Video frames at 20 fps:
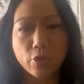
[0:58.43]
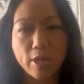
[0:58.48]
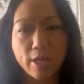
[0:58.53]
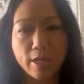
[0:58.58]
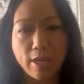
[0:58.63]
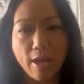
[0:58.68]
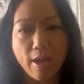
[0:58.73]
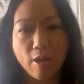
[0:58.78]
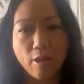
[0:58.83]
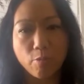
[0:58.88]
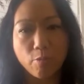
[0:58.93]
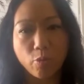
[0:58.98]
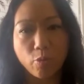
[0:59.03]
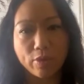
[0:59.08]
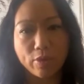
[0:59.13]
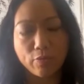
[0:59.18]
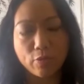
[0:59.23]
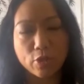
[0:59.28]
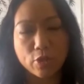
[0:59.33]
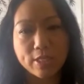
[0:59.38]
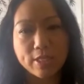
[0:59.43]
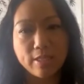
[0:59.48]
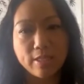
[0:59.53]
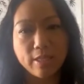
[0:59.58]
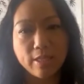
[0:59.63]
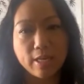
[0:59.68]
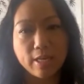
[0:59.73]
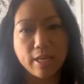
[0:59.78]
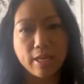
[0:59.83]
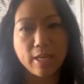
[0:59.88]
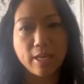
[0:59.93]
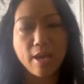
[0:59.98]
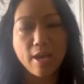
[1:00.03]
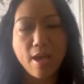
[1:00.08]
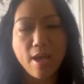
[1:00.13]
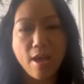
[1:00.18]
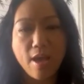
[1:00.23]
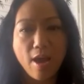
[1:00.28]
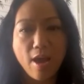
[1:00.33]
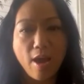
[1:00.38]
can help with fertility,
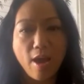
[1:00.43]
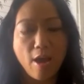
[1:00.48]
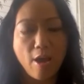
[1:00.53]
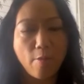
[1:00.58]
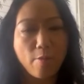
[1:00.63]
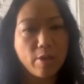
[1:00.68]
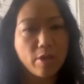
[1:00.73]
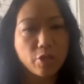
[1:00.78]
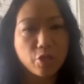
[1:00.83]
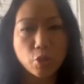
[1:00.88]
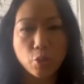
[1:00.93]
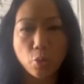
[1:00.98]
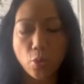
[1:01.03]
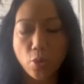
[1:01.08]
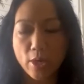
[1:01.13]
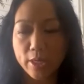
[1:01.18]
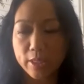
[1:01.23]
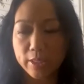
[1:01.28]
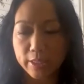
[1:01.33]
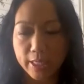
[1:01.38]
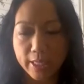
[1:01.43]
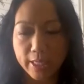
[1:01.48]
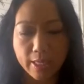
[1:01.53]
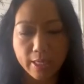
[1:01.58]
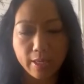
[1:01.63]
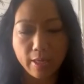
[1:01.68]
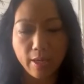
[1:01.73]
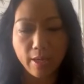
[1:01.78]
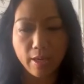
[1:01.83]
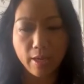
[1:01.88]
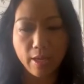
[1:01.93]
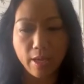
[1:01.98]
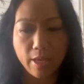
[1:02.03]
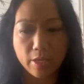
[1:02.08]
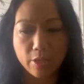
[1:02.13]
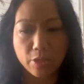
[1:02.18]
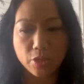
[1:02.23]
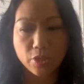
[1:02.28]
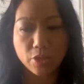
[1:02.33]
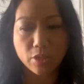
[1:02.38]
historically,
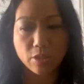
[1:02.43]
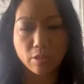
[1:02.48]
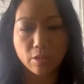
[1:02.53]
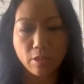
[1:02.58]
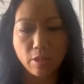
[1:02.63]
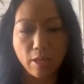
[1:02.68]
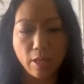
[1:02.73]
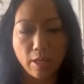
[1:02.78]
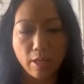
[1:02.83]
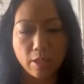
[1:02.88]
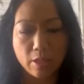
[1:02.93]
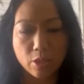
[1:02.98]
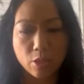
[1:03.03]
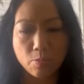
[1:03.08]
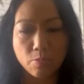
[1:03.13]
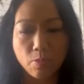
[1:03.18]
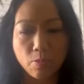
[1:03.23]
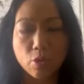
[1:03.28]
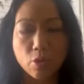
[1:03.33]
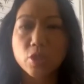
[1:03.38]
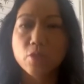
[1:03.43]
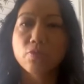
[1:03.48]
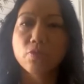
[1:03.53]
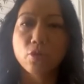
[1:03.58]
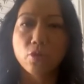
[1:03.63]
as most of